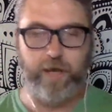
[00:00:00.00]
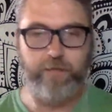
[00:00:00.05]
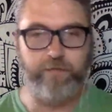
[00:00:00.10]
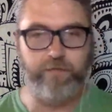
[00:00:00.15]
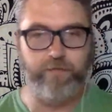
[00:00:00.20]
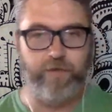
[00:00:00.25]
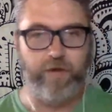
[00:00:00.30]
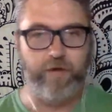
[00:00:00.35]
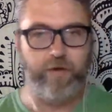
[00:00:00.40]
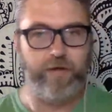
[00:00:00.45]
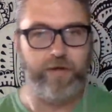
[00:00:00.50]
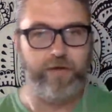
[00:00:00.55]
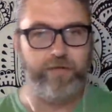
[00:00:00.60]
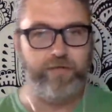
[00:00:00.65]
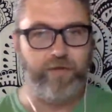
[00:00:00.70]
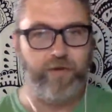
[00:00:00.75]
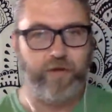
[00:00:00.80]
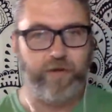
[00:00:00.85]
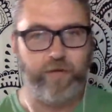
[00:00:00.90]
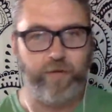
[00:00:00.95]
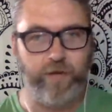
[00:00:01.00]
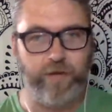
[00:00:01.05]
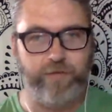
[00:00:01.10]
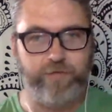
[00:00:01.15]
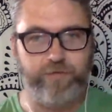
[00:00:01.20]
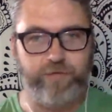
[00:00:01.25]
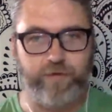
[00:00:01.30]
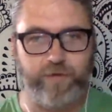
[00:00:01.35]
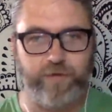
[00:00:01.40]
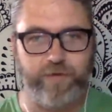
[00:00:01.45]
I'm very, very
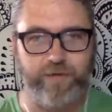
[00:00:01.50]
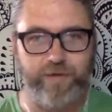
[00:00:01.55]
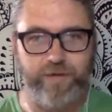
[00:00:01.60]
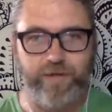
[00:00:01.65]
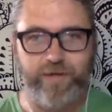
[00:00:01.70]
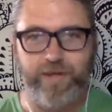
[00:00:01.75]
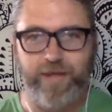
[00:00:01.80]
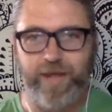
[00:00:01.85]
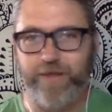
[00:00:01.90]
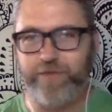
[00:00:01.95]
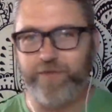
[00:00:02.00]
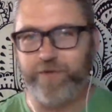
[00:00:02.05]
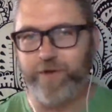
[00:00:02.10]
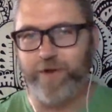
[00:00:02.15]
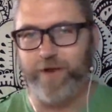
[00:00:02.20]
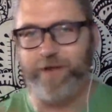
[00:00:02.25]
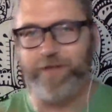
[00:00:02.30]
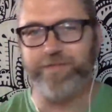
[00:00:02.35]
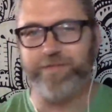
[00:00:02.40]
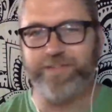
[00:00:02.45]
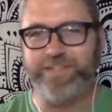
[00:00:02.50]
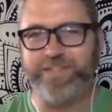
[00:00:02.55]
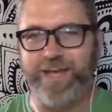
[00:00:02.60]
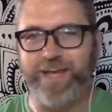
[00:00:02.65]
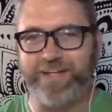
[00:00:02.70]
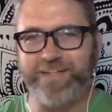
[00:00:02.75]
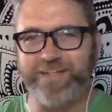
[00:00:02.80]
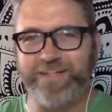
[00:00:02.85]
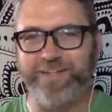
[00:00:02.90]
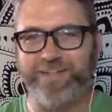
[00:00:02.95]
grateful after all of the
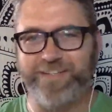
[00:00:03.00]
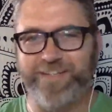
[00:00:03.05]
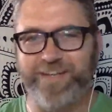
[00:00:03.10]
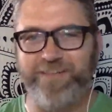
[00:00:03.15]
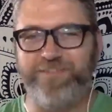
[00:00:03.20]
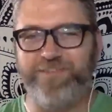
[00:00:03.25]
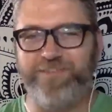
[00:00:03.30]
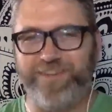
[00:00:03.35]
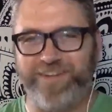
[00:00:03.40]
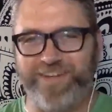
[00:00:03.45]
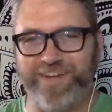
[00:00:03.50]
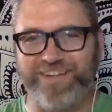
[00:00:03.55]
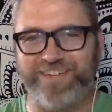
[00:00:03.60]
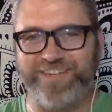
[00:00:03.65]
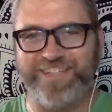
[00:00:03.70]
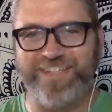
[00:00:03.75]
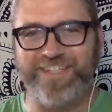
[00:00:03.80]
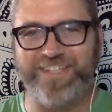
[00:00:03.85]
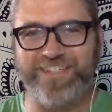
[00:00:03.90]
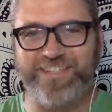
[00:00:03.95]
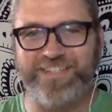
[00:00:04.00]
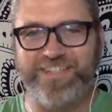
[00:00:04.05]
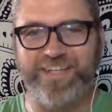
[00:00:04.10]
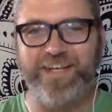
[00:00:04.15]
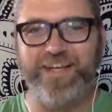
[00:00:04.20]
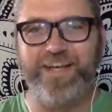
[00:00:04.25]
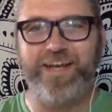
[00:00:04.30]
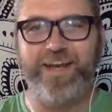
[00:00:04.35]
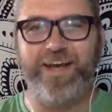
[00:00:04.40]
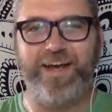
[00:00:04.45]
technical difficulties
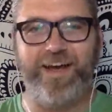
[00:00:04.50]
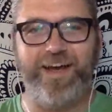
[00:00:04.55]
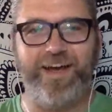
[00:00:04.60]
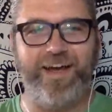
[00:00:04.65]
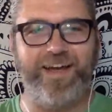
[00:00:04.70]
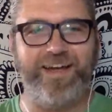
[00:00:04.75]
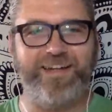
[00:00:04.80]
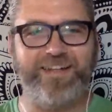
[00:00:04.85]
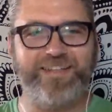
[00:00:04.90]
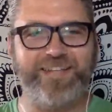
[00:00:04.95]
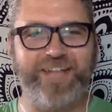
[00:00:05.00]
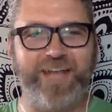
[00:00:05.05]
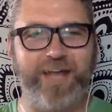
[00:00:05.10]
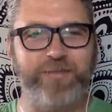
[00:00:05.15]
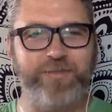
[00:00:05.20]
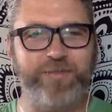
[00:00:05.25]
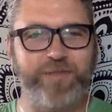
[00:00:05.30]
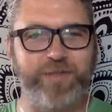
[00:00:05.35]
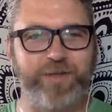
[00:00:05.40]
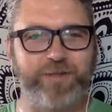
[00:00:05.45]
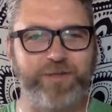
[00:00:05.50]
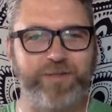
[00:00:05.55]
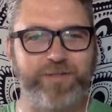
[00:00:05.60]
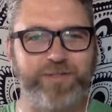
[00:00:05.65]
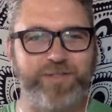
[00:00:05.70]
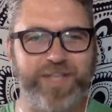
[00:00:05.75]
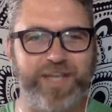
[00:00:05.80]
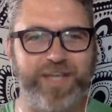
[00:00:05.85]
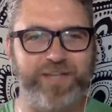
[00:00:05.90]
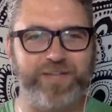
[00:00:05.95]
uh, and time
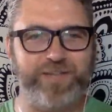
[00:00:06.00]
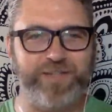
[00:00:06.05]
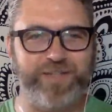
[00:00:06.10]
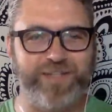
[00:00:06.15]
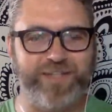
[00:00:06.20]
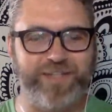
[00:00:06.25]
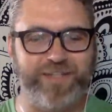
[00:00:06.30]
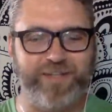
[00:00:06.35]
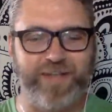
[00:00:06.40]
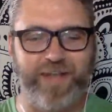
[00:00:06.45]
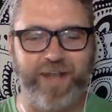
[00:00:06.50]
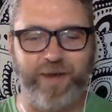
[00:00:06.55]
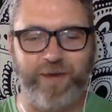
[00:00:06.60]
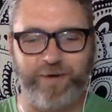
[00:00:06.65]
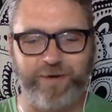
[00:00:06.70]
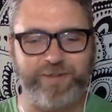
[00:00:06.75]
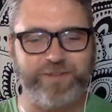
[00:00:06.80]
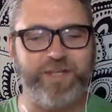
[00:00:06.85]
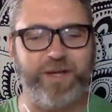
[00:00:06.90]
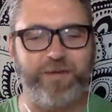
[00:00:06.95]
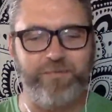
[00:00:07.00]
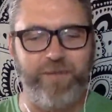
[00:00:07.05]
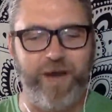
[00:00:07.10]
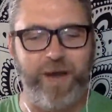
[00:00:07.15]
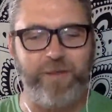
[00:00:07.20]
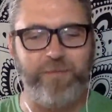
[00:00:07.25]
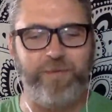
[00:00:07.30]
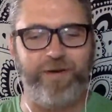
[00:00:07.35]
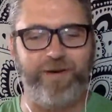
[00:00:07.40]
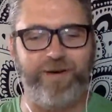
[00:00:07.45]
zone scheduling errors on
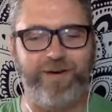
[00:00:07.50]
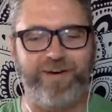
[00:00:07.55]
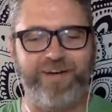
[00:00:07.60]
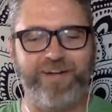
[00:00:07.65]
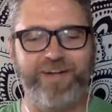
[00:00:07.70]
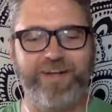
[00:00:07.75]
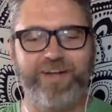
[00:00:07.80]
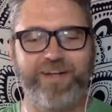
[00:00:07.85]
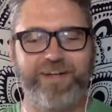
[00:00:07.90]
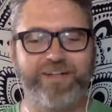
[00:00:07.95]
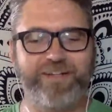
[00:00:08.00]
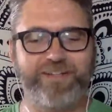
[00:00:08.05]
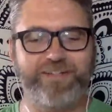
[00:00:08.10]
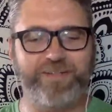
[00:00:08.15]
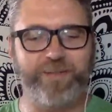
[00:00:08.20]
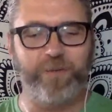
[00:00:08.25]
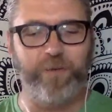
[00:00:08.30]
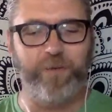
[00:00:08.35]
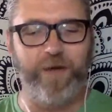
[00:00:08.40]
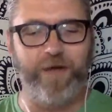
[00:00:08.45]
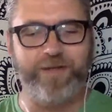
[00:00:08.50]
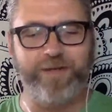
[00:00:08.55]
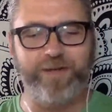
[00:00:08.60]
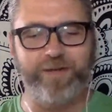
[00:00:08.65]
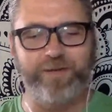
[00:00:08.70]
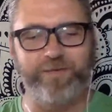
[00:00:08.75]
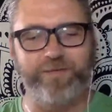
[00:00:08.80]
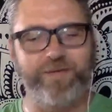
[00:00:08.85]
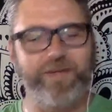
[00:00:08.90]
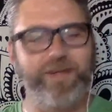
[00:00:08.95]
my part to
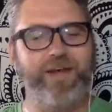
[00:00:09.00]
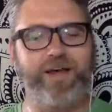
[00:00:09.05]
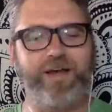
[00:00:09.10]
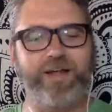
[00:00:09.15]
welcome